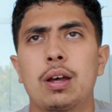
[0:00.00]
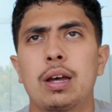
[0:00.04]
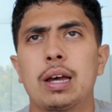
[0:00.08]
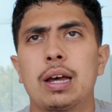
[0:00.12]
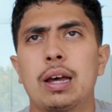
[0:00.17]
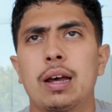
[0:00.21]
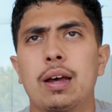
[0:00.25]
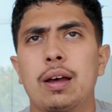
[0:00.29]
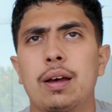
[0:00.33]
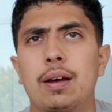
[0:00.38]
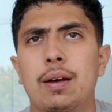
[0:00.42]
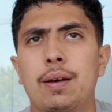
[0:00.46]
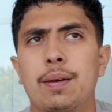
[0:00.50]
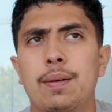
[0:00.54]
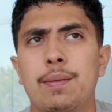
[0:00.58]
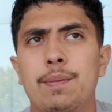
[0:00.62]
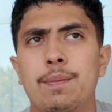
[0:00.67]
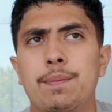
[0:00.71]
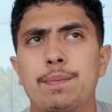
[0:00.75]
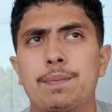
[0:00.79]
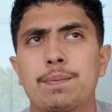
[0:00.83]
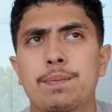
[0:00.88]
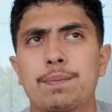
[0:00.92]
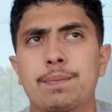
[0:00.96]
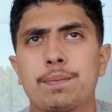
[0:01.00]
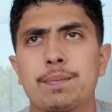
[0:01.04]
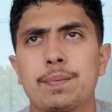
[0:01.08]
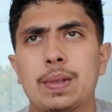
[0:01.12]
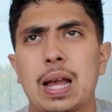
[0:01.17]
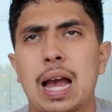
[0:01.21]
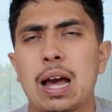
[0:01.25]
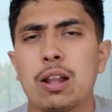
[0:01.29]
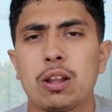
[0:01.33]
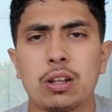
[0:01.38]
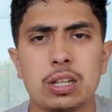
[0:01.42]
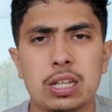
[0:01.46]

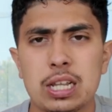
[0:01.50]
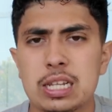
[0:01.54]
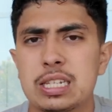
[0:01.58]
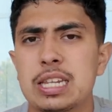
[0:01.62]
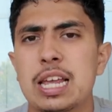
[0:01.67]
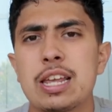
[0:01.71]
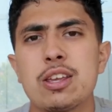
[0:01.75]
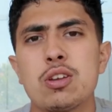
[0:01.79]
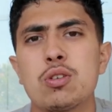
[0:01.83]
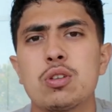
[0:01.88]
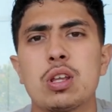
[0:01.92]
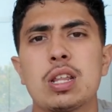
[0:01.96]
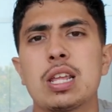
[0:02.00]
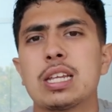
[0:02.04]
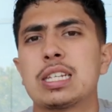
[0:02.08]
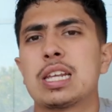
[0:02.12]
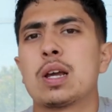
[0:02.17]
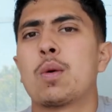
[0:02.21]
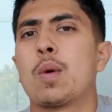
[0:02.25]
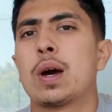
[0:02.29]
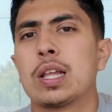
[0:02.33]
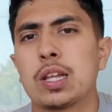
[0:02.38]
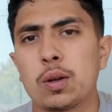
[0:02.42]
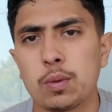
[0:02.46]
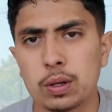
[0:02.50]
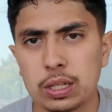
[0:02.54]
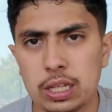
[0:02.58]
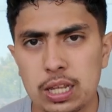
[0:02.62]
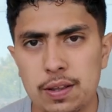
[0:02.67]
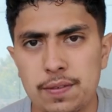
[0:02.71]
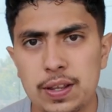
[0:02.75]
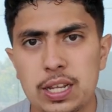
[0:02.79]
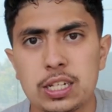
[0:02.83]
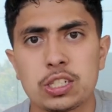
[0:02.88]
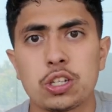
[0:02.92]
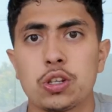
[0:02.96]
How long did they say you? Did they say why they were
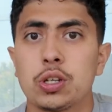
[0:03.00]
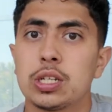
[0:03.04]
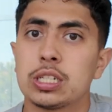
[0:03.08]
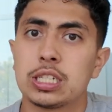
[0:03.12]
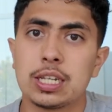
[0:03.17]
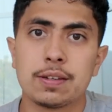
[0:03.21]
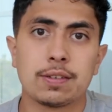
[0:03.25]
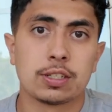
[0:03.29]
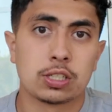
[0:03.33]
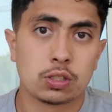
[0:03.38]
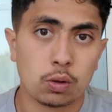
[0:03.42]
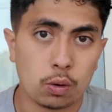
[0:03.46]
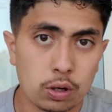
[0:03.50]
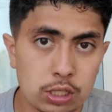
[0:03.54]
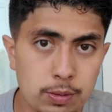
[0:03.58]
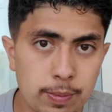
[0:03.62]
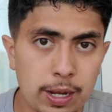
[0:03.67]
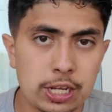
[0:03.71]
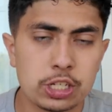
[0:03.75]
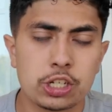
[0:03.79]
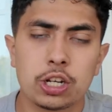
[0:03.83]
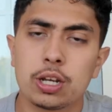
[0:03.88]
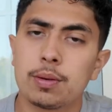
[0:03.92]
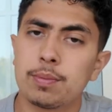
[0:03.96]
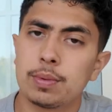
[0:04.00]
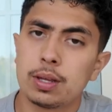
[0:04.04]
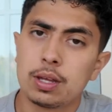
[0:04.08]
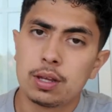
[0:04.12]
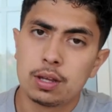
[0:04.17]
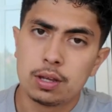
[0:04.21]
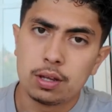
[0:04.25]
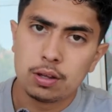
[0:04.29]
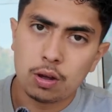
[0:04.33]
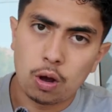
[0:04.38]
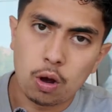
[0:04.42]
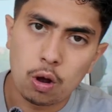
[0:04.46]
leaving? So you can see if the stories match up.
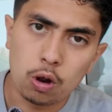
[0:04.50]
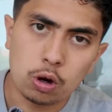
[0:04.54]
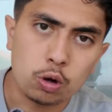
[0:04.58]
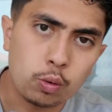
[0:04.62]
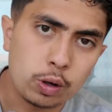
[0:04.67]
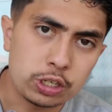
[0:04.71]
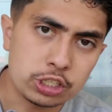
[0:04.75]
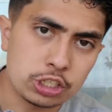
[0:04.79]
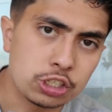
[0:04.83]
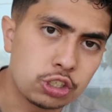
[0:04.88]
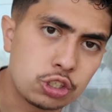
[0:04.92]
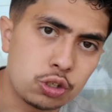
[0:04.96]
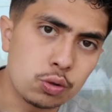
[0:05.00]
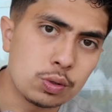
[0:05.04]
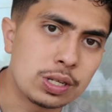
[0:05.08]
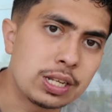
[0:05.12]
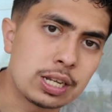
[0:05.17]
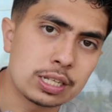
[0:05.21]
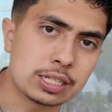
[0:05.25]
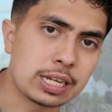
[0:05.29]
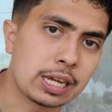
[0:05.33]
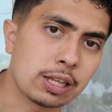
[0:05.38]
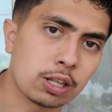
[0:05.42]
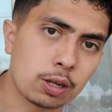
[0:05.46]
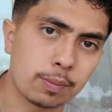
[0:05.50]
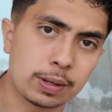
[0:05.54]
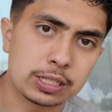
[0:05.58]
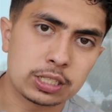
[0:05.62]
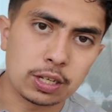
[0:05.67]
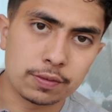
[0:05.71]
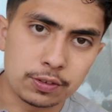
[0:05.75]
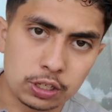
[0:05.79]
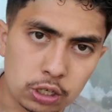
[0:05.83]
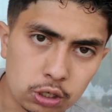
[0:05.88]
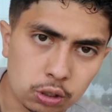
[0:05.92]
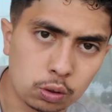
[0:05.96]
All questions you need to tailor
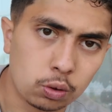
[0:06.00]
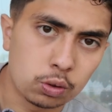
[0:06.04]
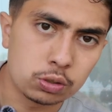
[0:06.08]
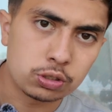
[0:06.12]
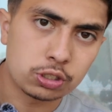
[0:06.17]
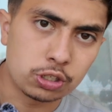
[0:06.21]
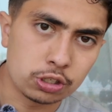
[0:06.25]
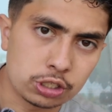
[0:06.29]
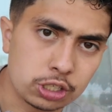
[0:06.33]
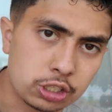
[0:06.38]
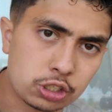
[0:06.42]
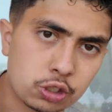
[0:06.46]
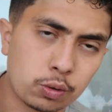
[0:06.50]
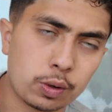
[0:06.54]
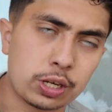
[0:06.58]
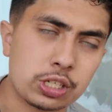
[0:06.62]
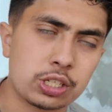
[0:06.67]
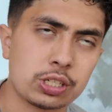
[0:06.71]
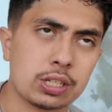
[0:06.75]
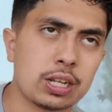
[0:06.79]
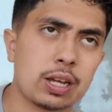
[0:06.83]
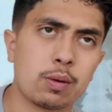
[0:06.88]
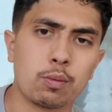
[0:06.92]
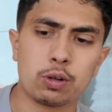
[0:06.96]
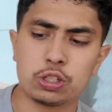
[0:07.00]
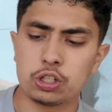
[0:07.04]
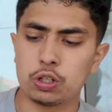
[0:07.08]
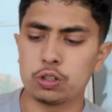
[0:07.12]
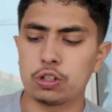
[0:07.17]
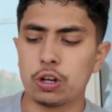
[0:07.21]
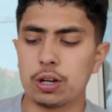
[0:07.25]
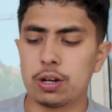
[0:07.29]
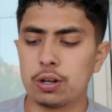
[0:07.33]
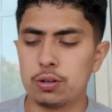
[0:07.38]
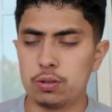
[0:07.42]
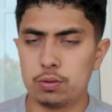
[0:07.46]
based on your goals, your situation, and what
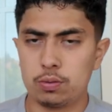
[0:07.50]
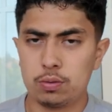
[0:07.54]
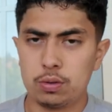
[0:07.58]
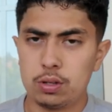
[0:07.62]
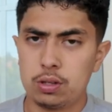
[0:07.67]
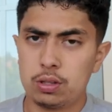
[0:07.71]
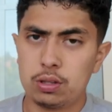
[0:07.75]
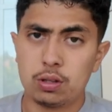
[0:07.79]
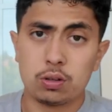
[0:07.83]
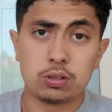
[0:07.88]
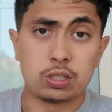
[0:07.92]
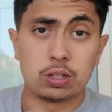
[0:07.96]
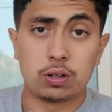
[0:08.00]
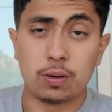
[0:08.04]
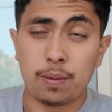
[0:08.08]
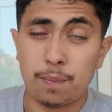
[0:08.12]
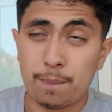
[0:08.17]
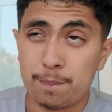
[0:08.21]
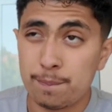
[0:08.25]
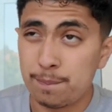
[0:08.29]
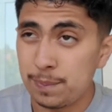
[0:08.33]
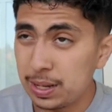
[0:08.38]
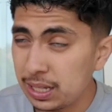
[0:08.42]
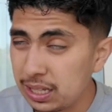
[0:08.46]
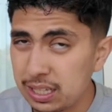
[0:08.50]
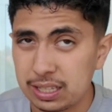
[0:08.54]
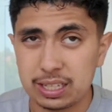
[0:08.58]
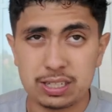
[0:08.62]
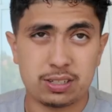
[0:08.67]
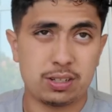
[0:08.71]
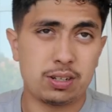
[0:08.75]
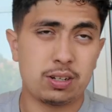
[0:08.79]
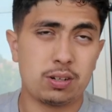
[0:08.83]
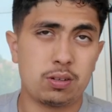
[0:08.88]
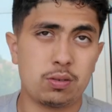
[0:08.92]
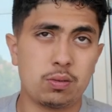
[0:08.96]
you're trying to do. Those are a million
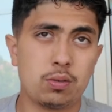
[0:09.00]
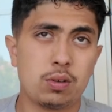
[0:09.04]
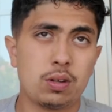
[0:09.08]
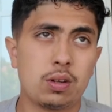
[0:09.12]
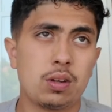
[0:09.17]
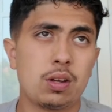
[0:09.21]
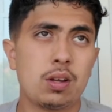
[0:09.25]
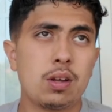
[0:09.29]
things you need to do.